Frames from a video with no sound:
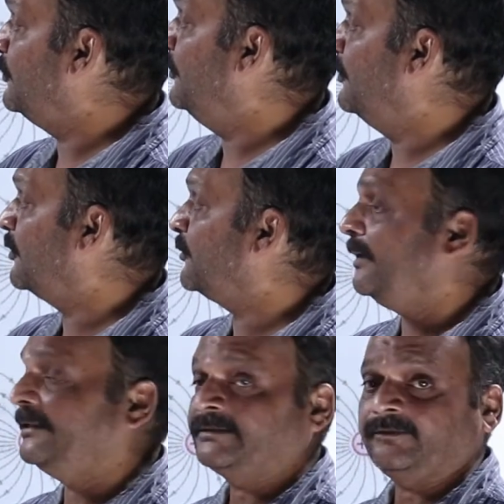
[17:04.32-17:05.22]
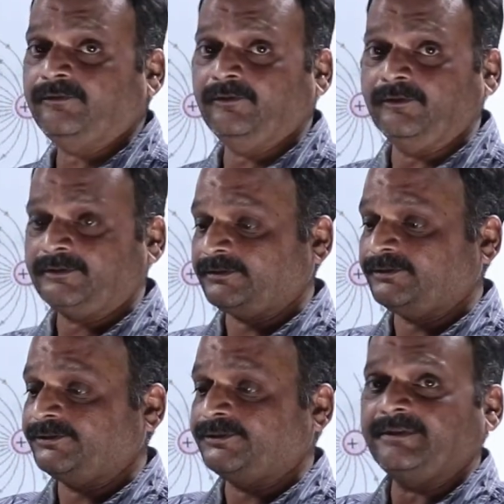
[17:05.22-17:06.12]
no two lines of force
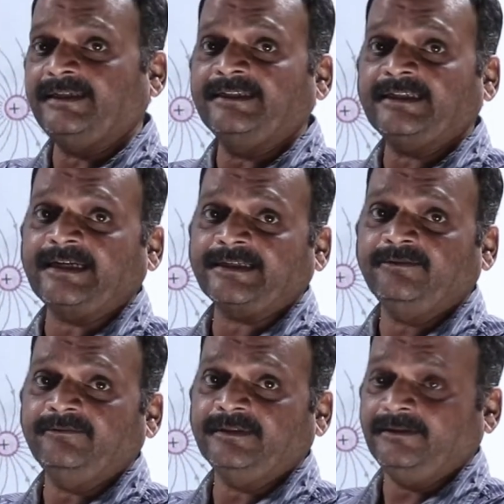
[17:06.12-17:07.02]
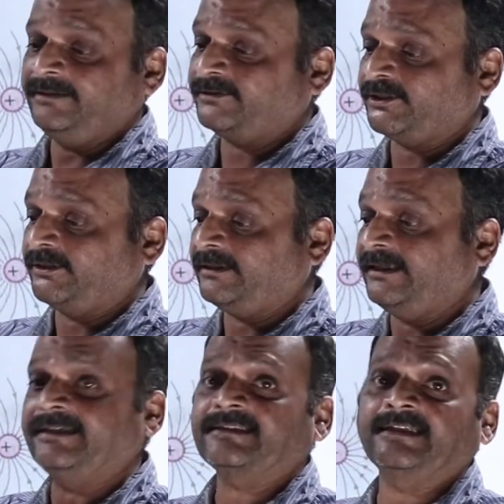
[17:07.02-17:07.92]
should intersect
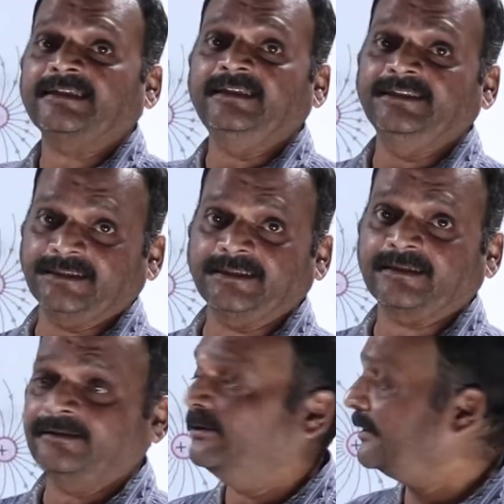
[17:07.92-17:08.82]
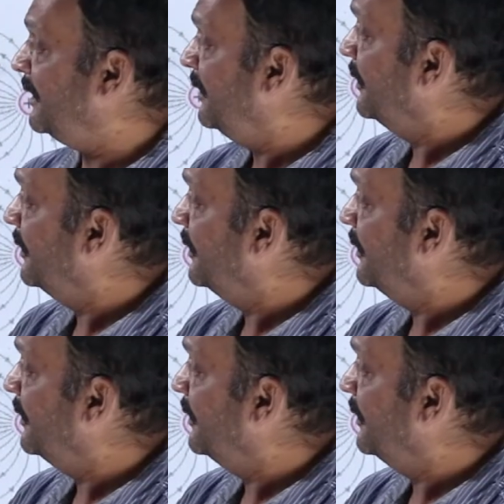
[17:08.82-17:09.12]
each other. Okay,